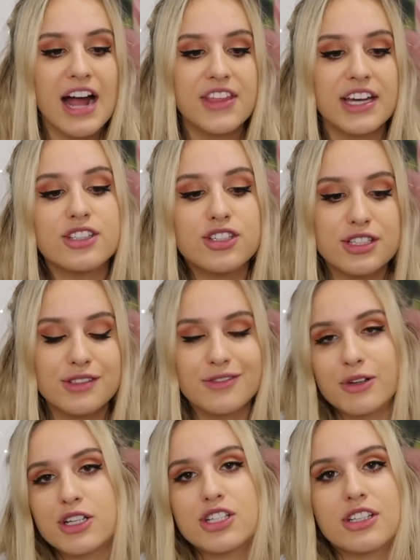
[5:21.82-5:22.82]
and that's just
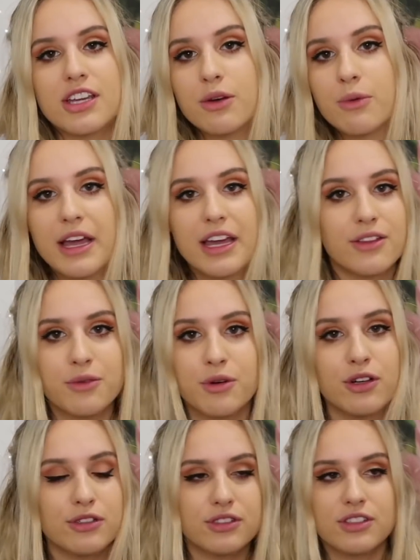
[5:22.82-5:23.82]
unfortunately the way the
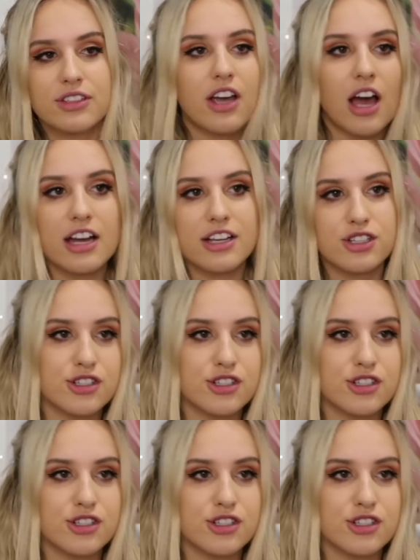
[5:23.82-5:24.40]
world got